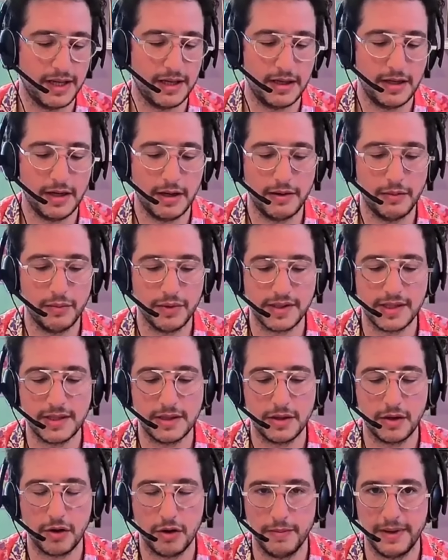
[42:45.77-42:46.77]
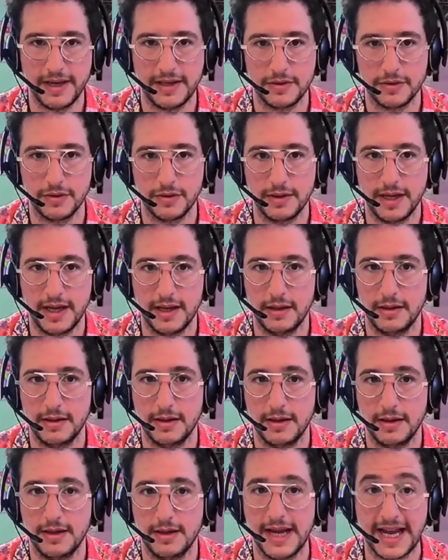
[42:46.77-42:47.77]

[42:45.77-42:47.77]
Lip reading: But it wasn't a comment on